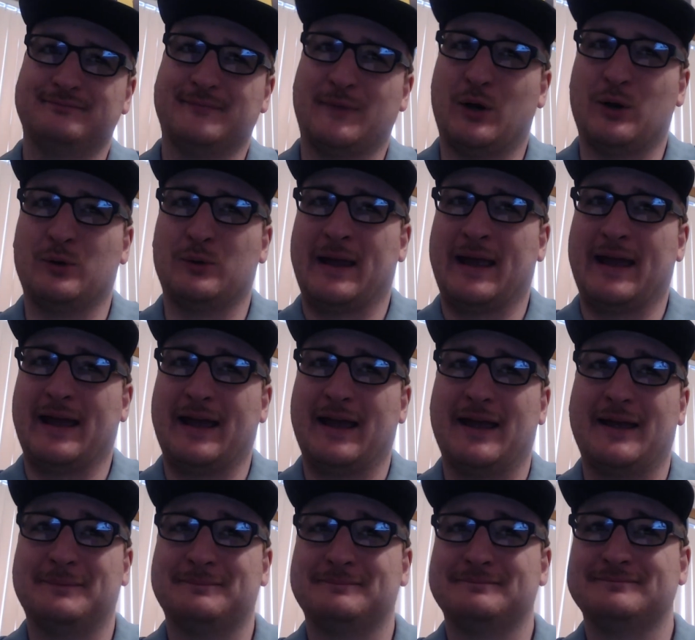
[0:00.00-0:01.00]

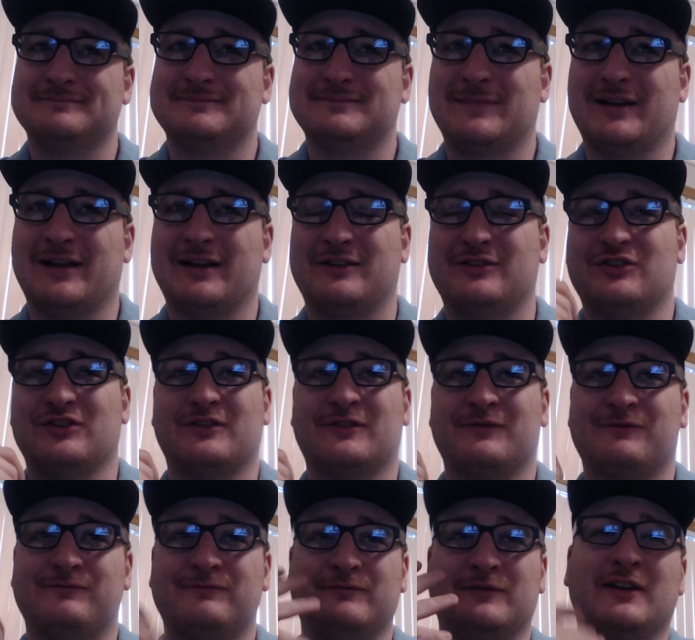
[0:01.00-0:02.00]
okay, it just
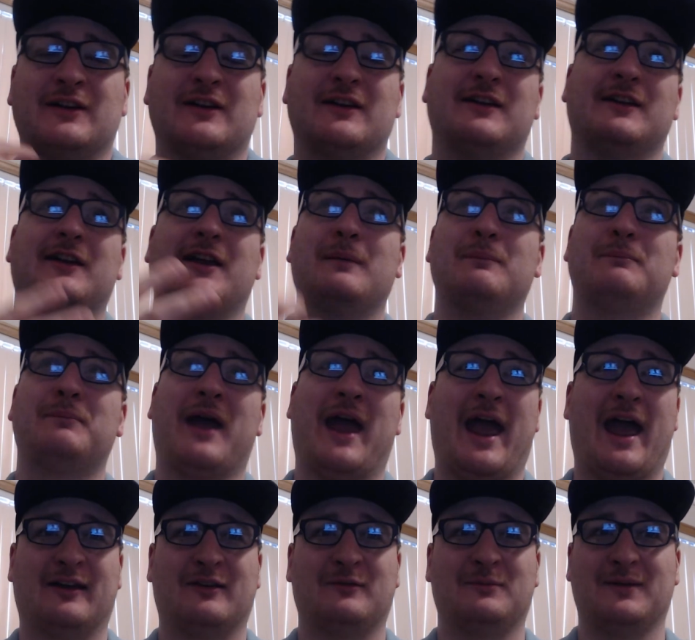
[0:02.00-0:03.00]
didn't
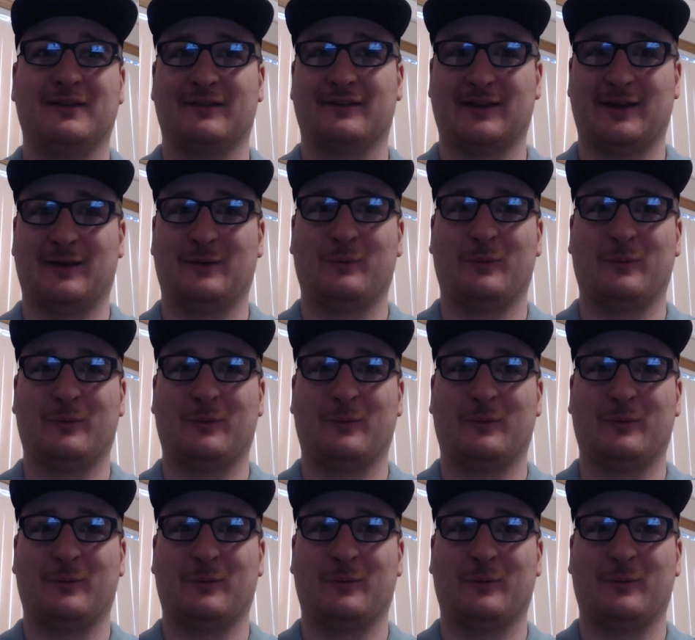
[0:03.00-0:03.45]
impact me the same